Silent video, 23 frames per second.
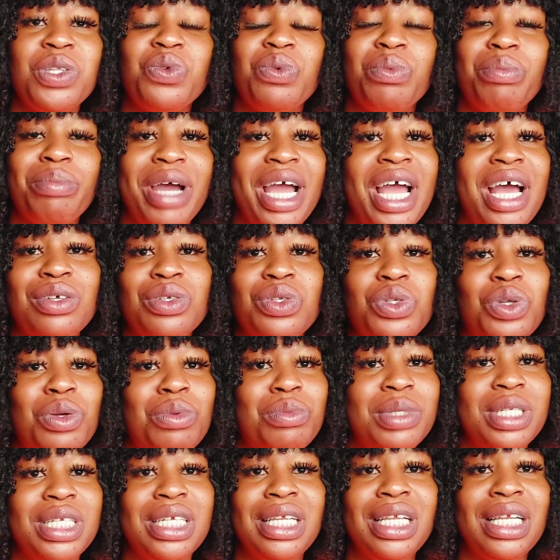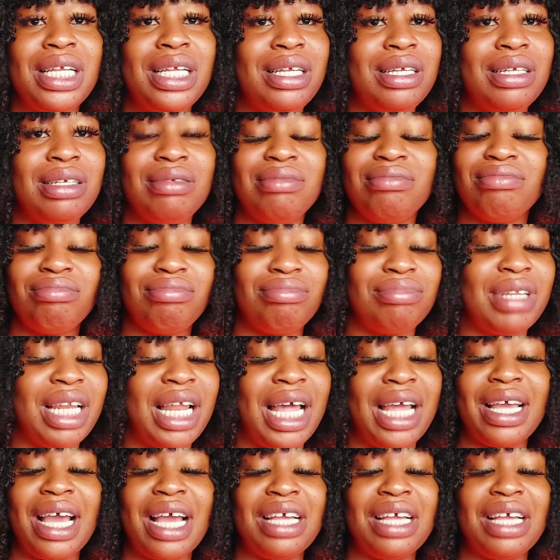to buy her something like,